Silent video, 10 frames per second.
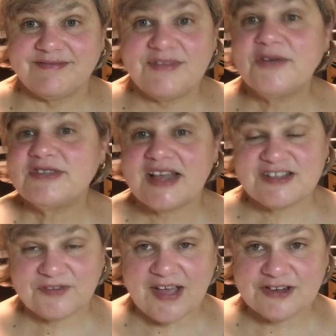no
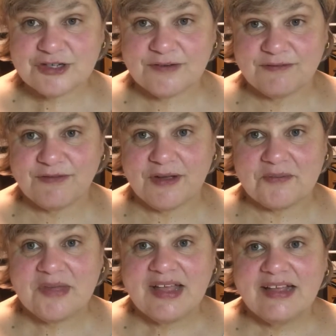satisfaction
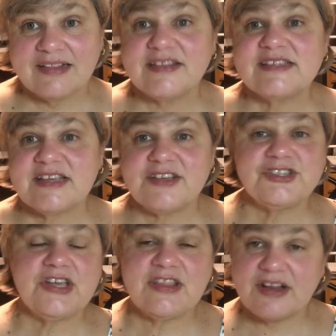from Lizzie,
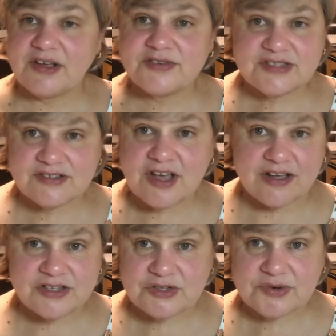she then goes and
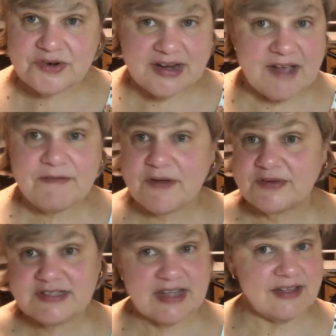talks to her nephew
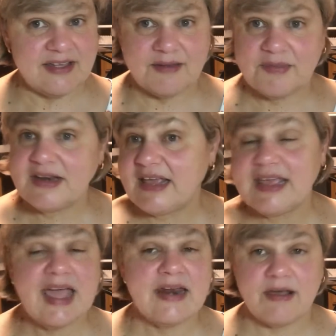and telling him that he
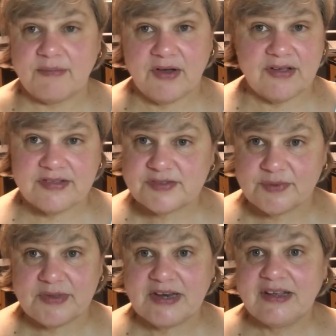cannot marry this
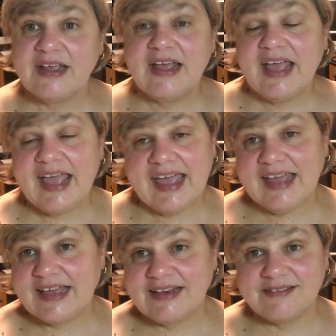woman.
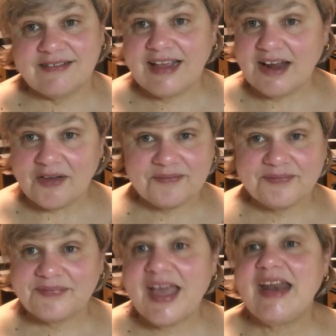And,
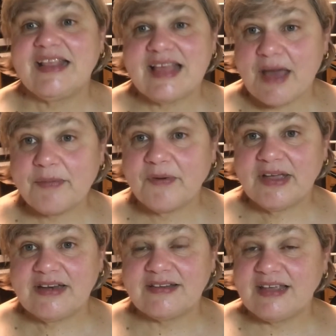and at that
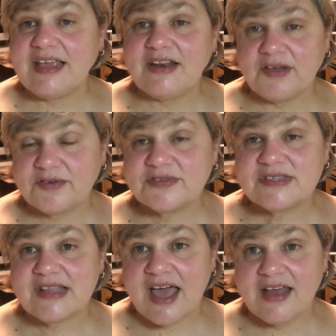point he knows
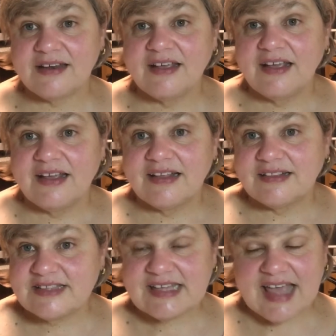that
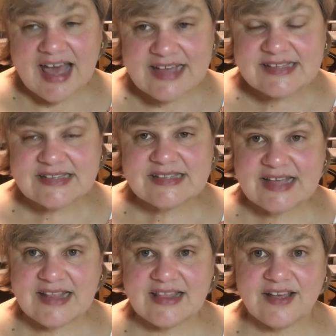Lizzie hasn't
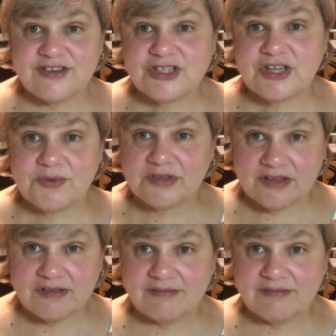said that she will